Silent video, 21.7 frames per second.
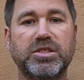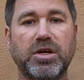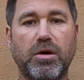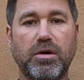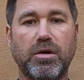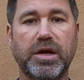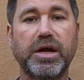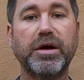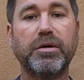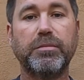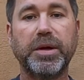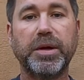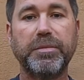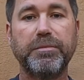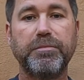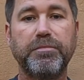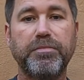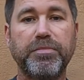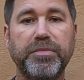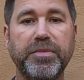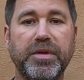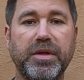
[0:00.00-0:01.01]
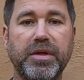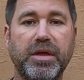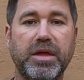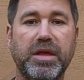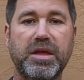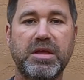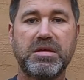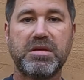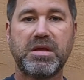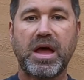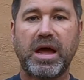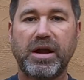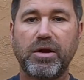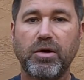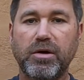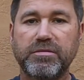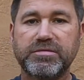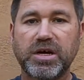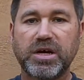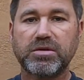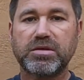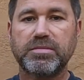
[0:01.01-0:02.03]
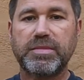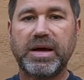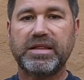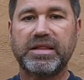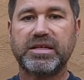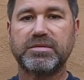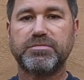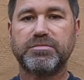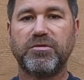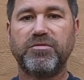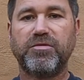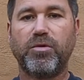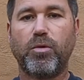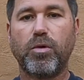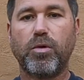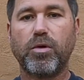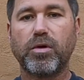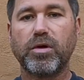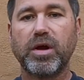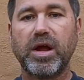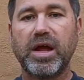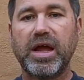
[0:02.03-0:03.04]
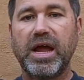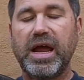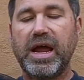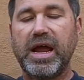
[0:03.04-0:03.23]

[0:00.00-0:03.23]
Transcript: SAR helmet. I know I've talked about this before,